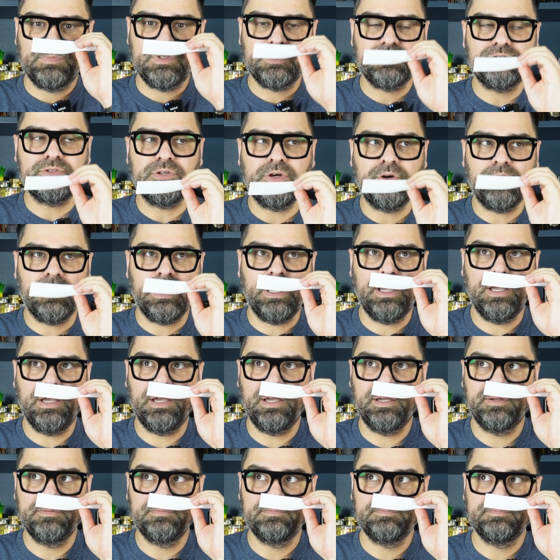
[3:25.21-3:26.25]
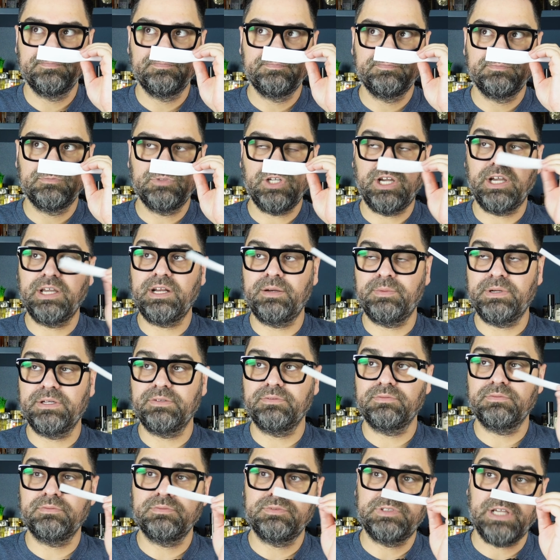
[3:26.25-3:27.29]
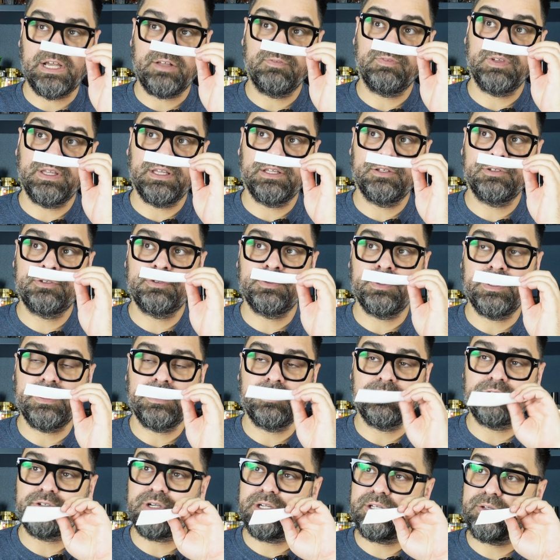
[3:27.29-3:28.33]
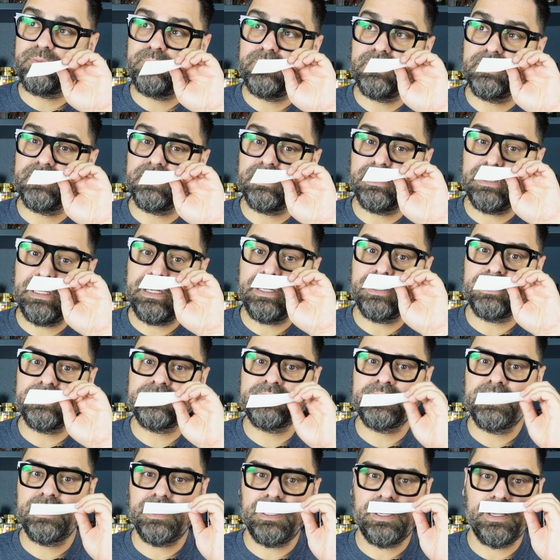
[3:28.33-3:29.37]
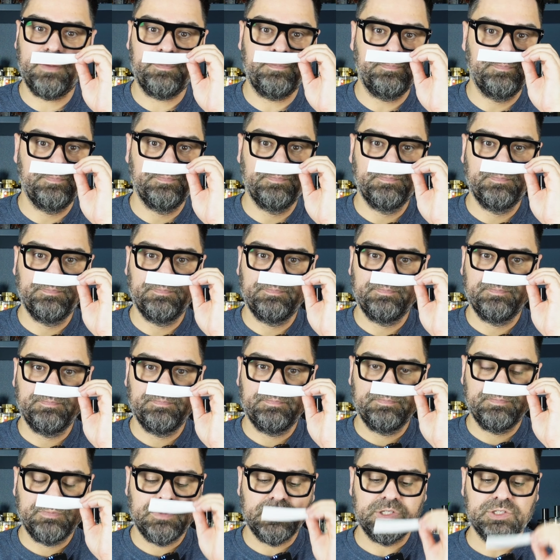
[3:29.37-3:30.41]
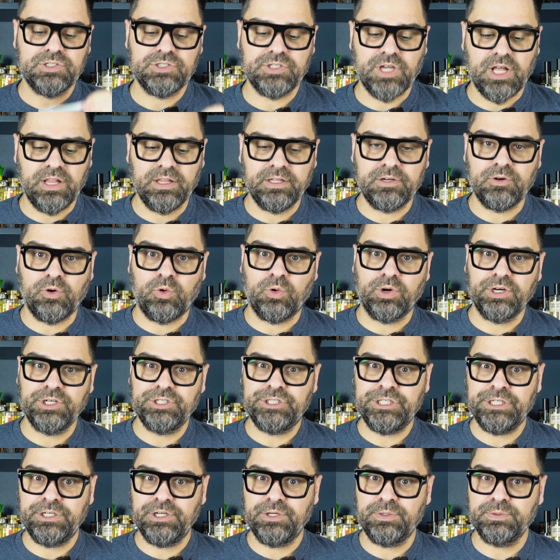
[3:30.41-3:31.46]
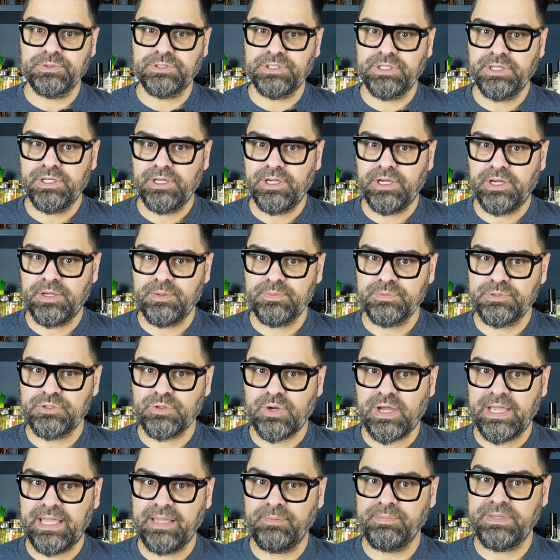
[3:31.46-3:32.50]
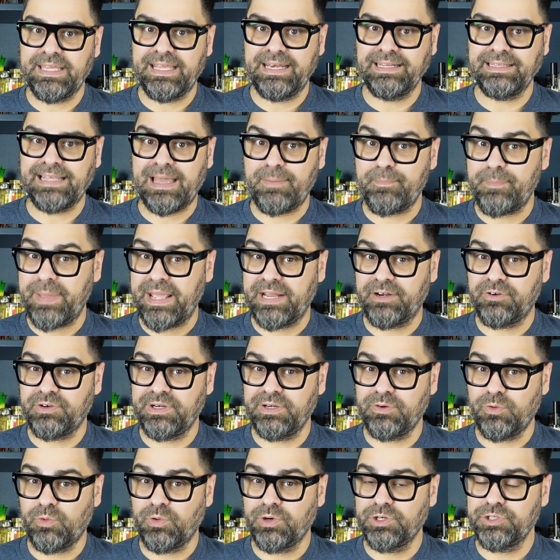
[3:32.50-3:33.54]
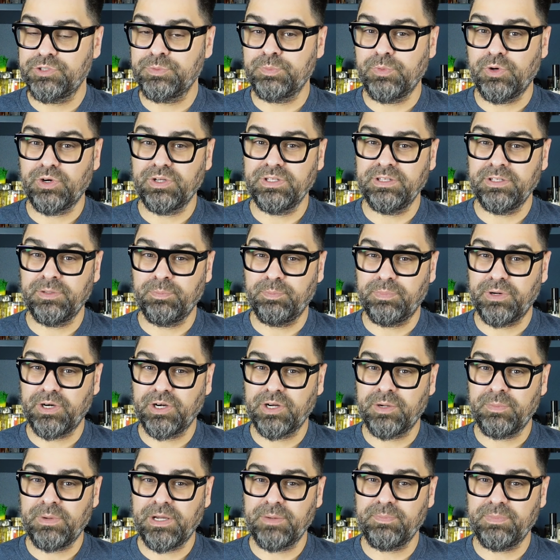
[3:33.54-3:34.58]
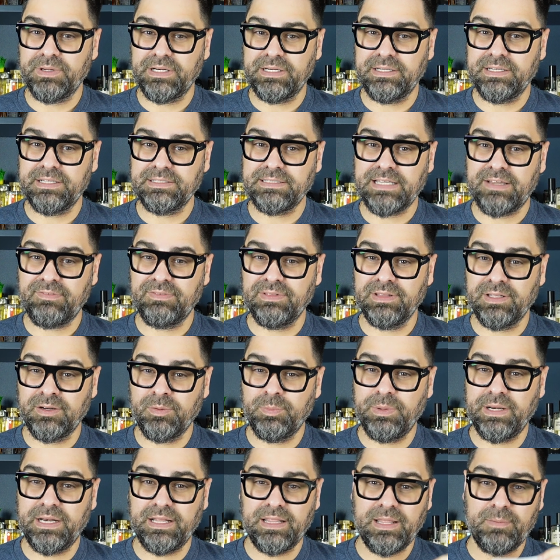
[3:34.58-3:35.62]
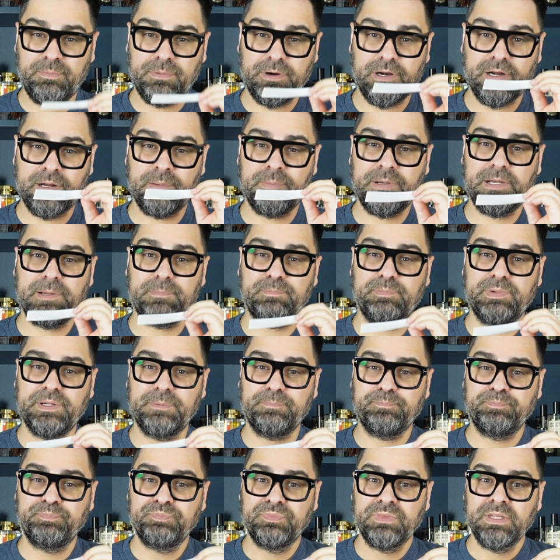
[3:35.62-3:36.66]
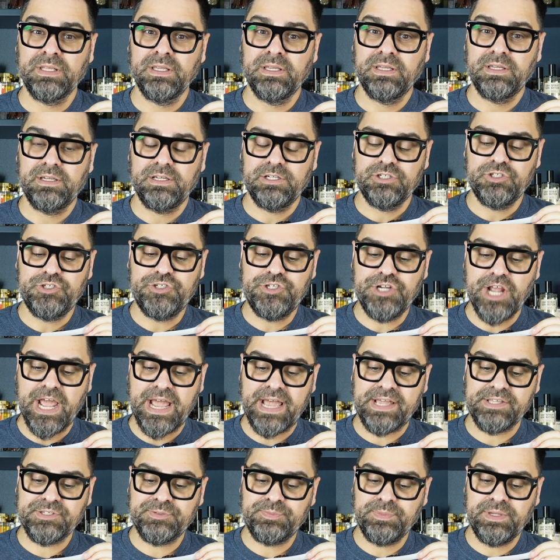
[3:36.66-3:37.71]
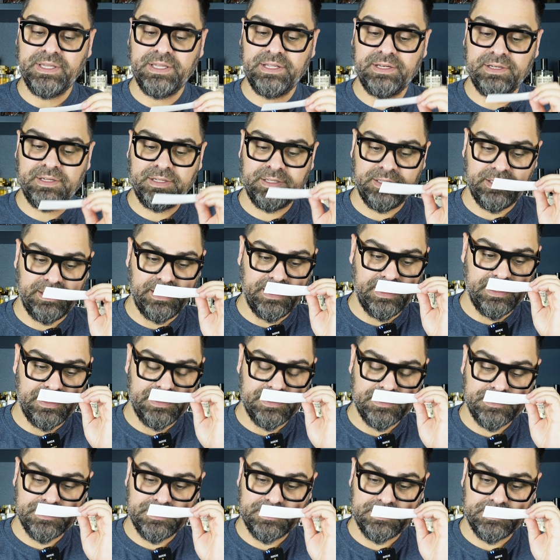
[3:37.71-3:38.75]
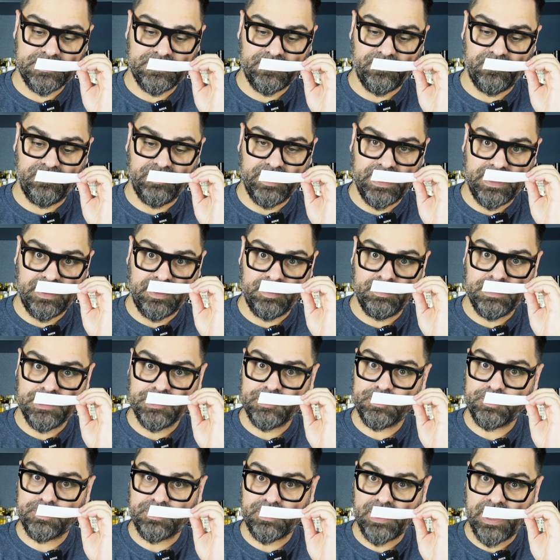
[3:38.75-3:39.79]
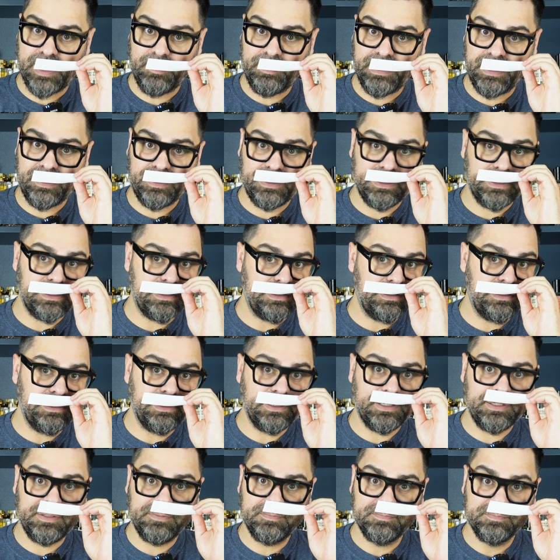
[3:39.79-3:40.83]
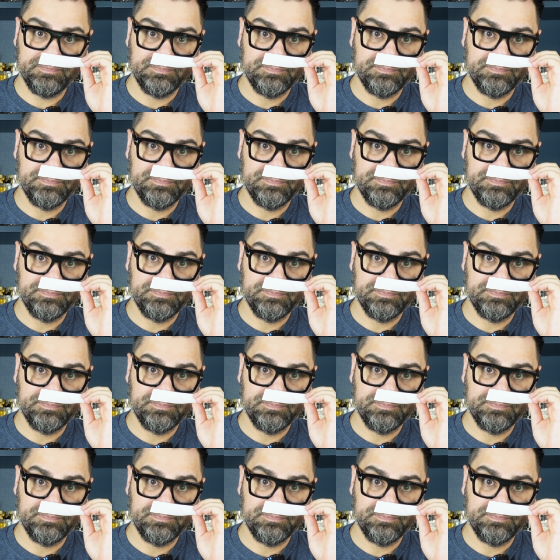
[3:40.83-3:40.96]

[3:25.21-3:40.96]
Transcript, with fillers: so talking about delving into it and trying to peel the layers, um, solid orangey note. Um, so I am getting that mandarin orange more than the bergamot, but it does have a little bit of that bergamot, but jasmine is very much primary in here